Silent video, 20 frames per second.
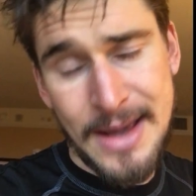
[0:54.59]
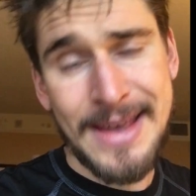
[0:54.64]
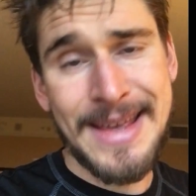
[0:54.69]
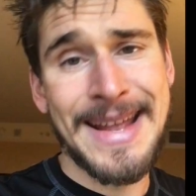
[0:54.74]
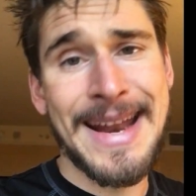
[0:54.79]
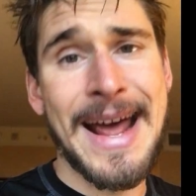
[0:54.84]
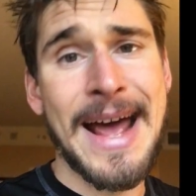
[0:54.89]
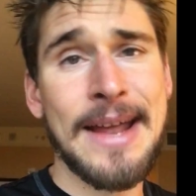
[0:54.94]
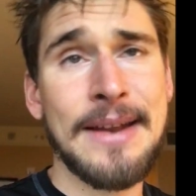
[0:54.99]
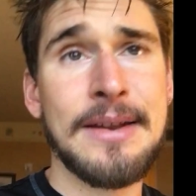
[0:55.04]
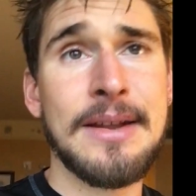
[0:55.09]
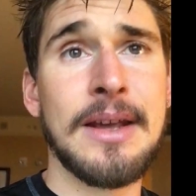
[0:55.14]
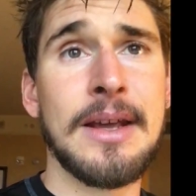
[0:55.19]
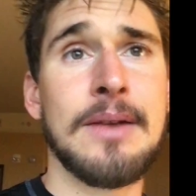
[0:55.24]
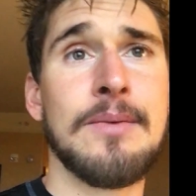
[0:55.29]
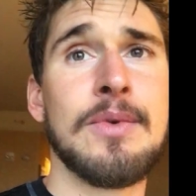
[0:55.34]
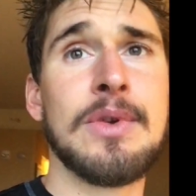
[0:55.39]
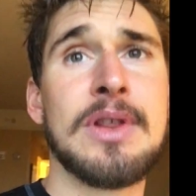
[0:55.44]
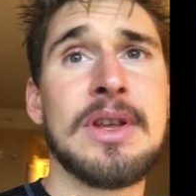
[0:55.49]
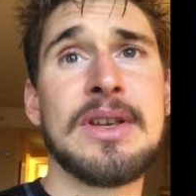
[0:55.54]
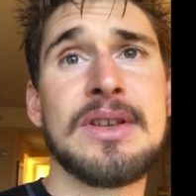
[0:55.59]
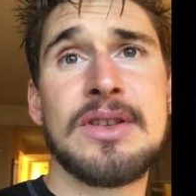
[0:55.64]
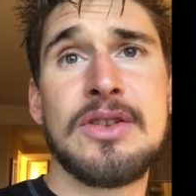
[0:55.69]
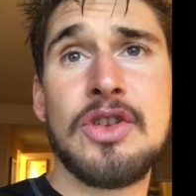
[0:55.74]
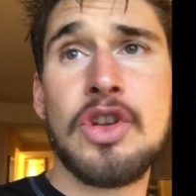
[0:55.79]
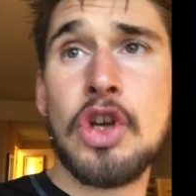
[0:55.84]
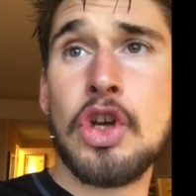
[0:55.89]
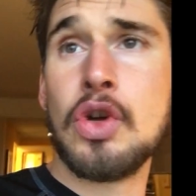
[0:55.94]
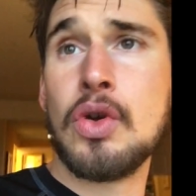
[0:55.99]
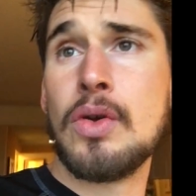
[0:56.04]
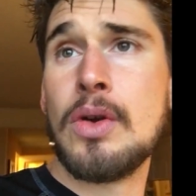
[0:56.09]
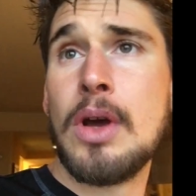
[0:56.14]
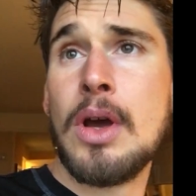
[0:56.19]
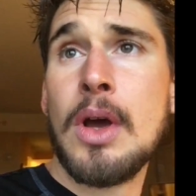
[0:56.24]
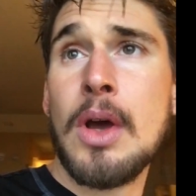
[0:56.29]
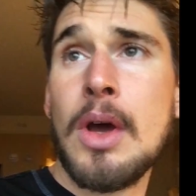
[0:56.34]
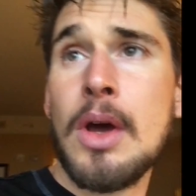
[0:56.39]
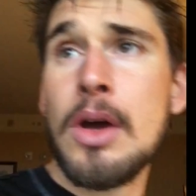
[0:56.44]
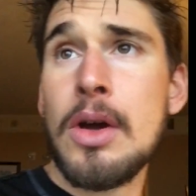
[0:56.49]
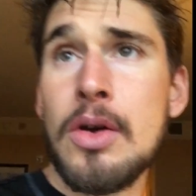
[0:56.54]
that I did with this dude
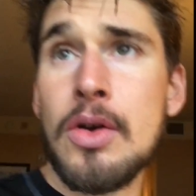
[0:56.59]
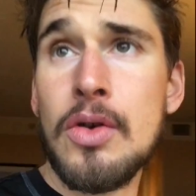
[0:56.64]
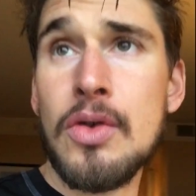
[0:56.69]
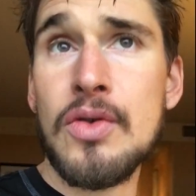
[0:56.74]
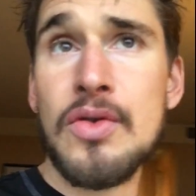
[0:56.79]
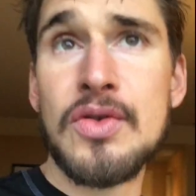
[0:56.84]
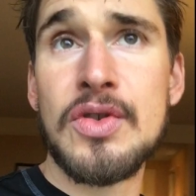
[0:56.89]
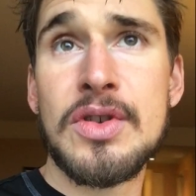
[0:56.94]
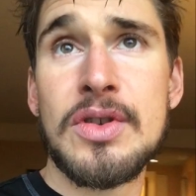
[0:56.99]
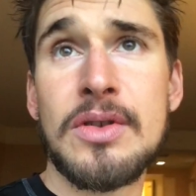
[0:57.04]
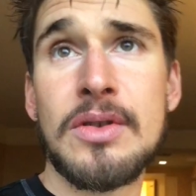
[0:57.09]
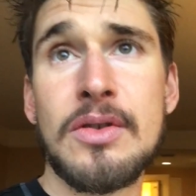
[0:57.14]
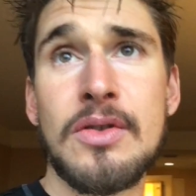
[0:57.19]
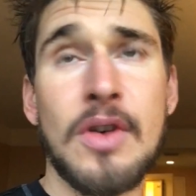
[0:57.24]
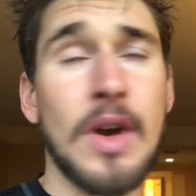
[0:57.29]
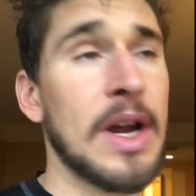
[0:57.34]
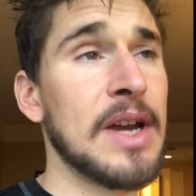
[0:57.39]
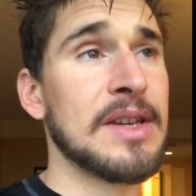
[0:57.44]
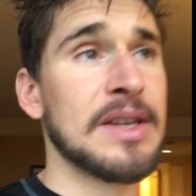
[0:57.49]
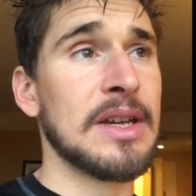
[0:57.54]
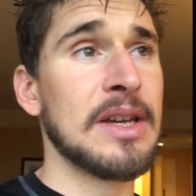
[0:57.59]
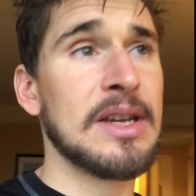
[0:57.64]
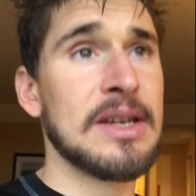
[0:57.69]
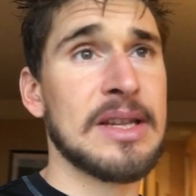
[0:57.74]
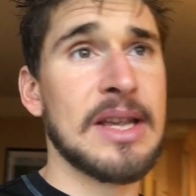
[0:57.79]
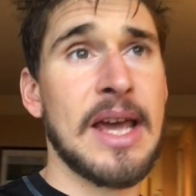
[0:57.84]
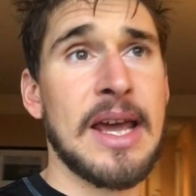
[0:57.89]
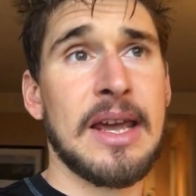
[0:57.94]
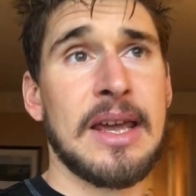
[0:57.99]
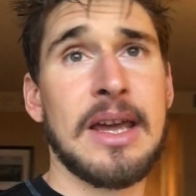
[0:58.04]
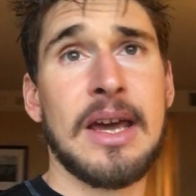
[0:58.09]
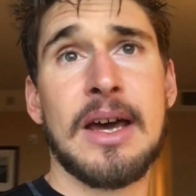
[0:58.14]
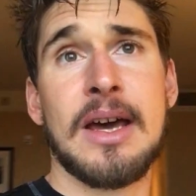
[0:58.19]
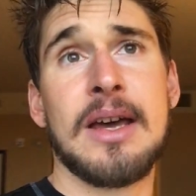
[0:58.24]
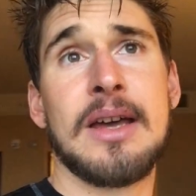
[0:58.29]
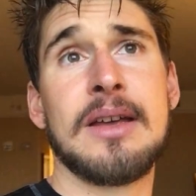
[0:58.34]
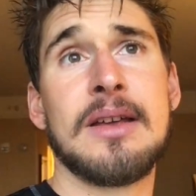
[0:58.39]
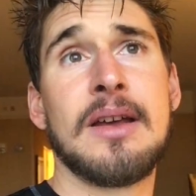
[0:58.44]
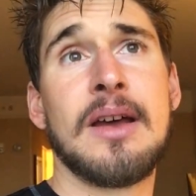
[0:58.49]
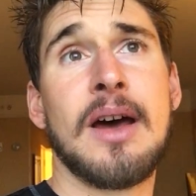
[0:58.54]
who's crazy. He's like,
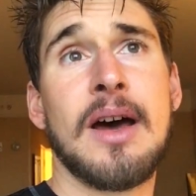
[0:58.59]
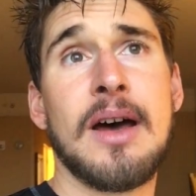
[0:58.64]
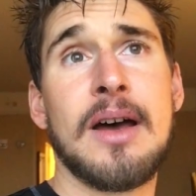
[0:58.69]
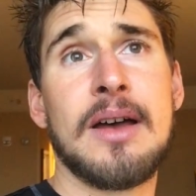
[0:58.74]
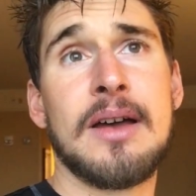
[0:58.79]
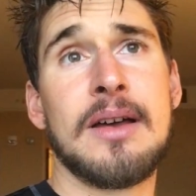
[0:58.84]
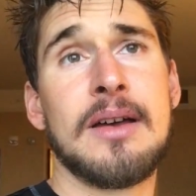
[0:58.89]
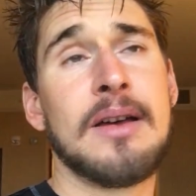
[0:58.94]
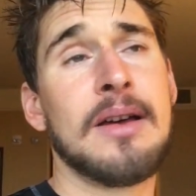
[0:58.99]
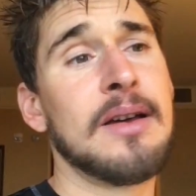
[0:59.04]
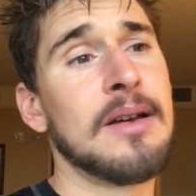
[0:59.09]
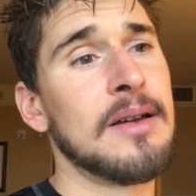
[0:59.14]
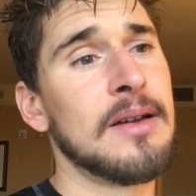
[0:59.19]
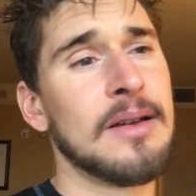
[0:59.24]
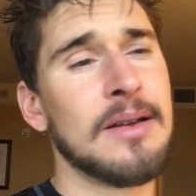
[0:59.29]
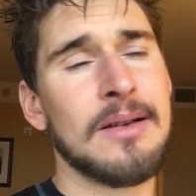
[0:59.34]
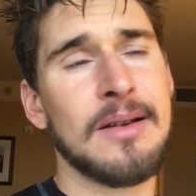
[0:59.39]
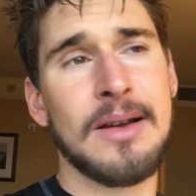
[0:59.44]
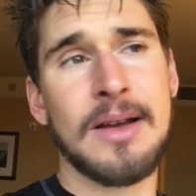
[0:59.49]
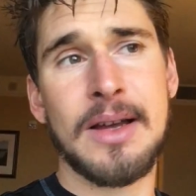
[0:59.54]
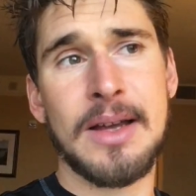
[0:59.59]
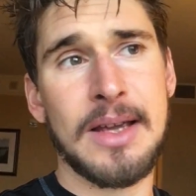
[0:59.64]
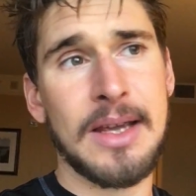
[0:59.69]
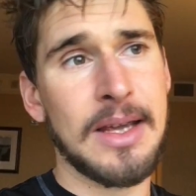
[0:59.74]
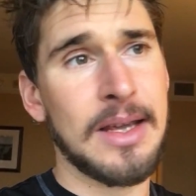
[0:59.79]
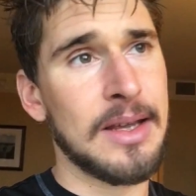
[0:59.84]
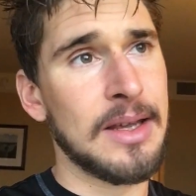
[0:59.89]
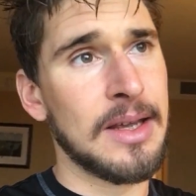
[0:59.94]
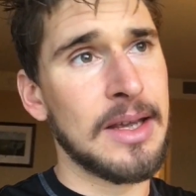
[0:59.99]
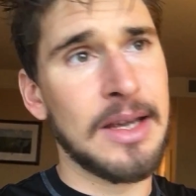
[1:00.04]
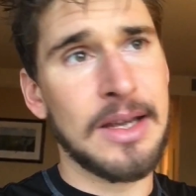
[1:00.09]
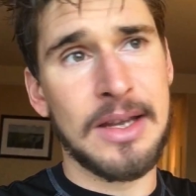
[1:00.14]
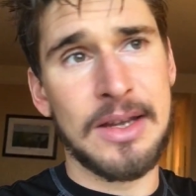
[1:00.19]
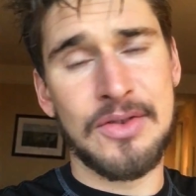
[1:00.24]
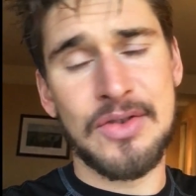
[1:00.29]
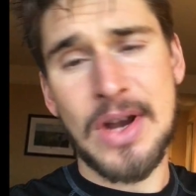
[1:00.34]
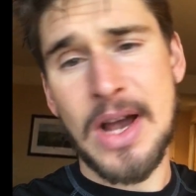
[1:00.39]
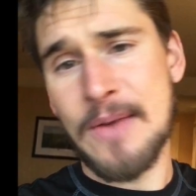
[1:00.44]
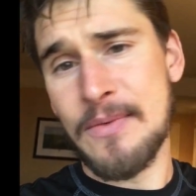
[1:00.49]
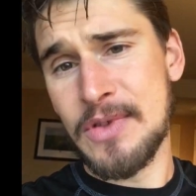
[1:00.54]
he
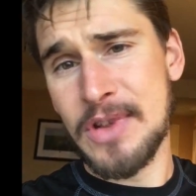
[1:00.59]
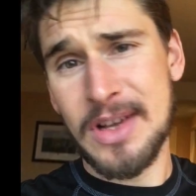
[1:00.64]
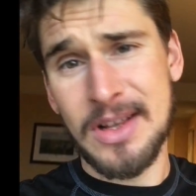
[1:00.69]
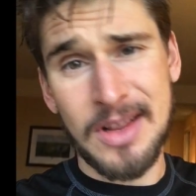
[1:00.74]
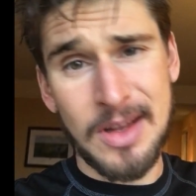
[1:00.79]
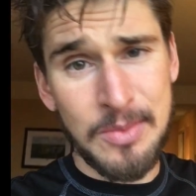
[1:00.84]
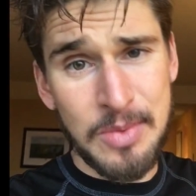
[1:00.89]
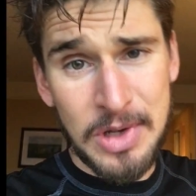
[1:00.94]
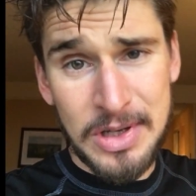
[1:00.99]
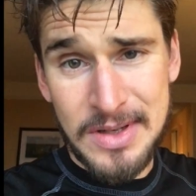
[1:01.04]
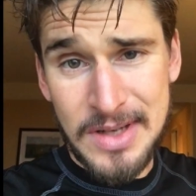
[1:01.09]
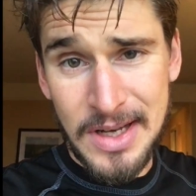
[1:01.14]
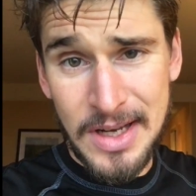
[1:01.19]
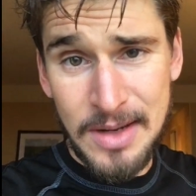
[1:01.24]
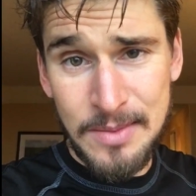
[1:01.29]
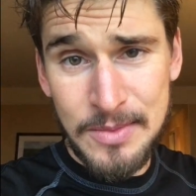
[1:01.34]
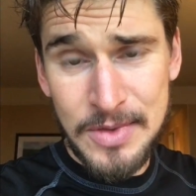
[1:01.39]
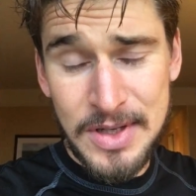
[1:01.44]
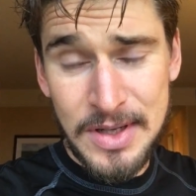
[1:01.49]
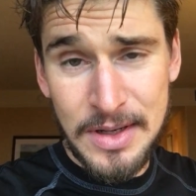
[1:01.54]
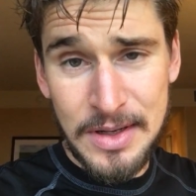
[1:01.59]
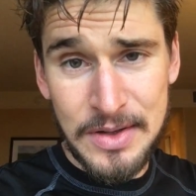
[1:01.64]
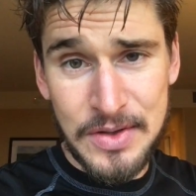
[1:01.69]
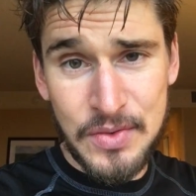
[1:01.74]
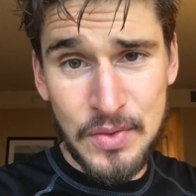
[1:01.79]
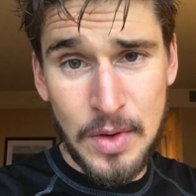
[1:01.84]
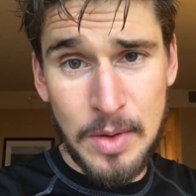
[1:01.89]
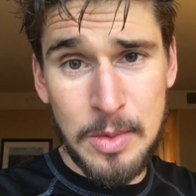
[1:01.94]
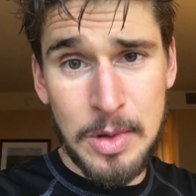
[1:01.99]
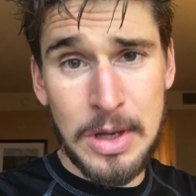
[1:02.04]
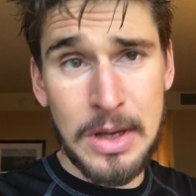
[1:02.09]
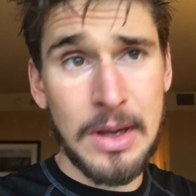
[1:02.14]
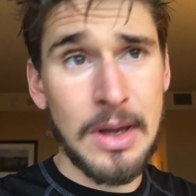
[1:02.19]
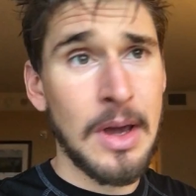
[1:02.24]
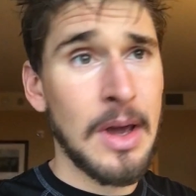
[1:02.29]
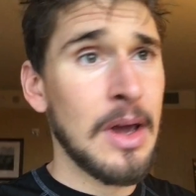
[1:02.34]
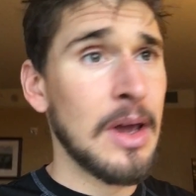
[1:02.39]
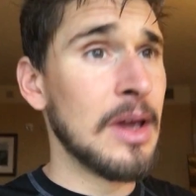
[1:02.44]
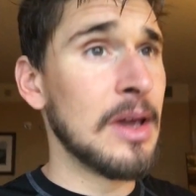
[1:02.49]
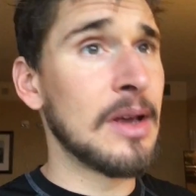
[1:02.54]
traveled for the Olympic teams in swimming.
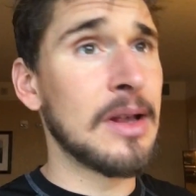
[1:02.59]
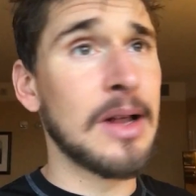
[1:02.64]
He